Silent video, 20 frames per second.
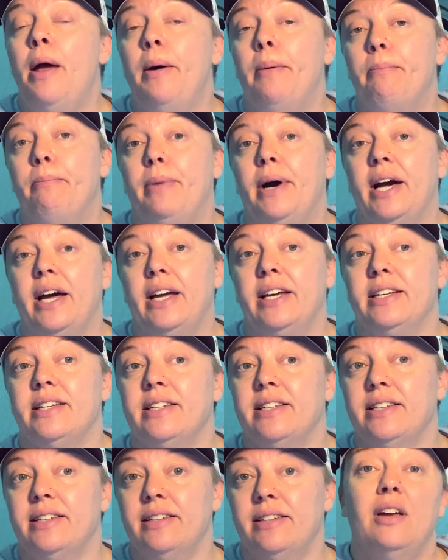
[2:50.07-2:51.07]

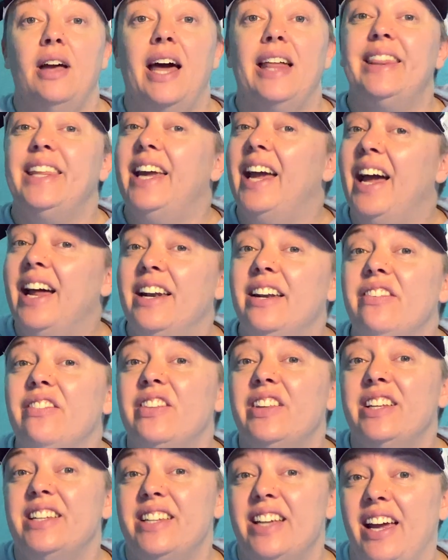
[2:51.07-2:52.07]
But at the end of
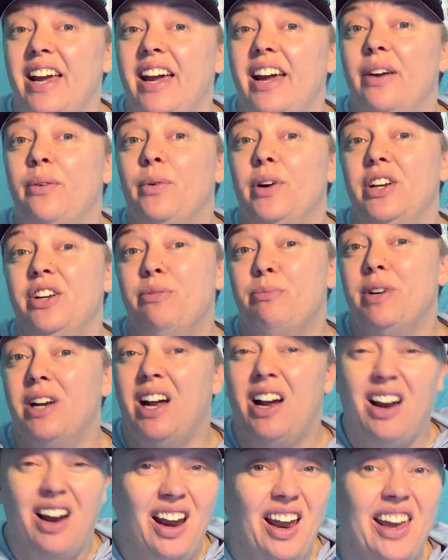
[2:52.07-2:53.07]
the day, when you've been
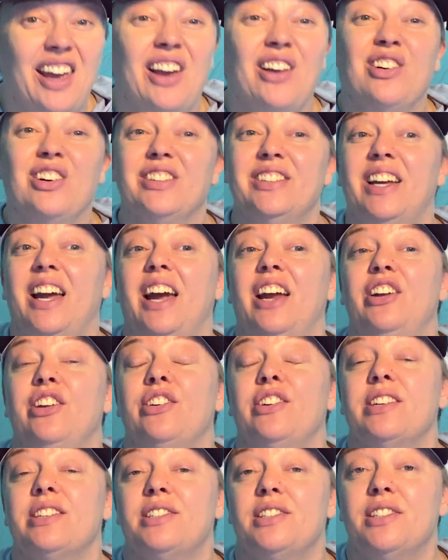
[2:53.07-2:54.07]
hiking all day and
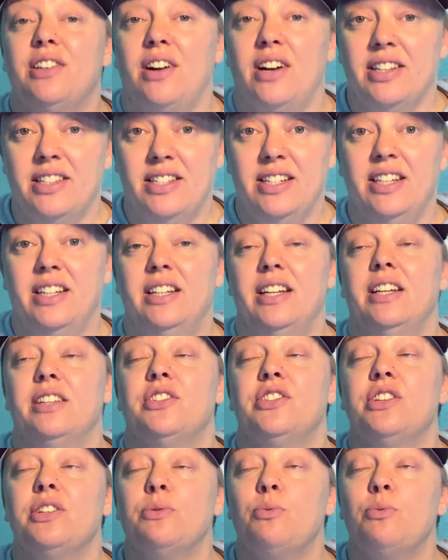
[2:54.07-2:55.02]
you're exhausted, it's just